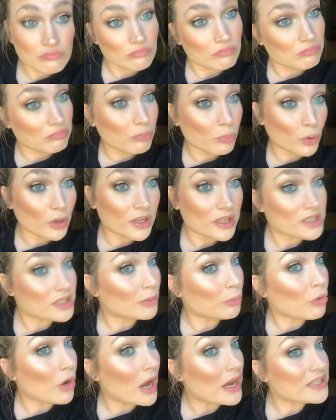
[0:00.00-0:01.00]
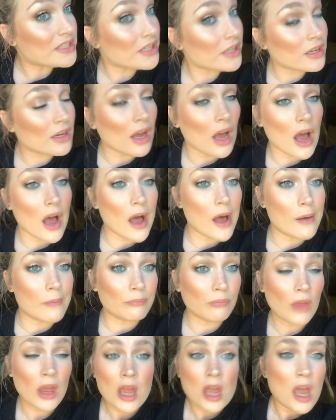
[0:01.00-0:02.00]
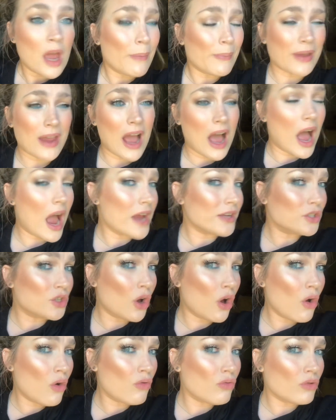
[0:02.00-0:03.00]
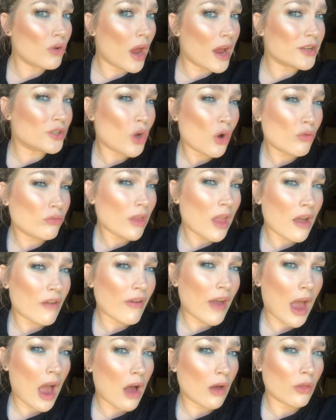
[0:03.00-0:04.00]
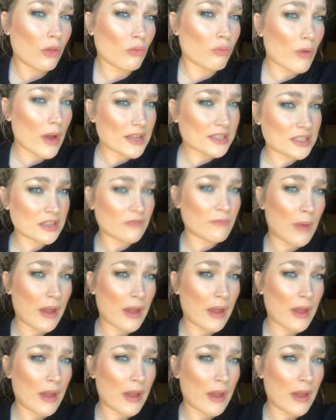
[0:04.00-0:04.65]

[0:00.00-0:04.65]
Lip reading: pretty surprising. But yeah, I don't love how the rest of my